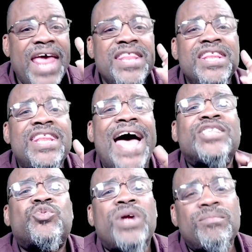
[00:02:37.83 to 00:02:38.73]
And
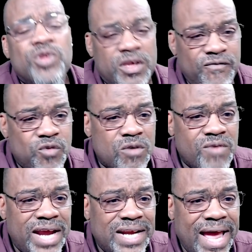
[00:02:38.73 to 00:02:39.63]
that's what I'm looking for
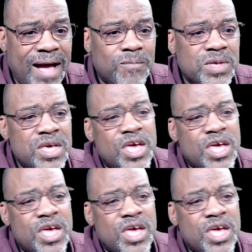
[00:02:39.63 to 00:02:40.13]
right now.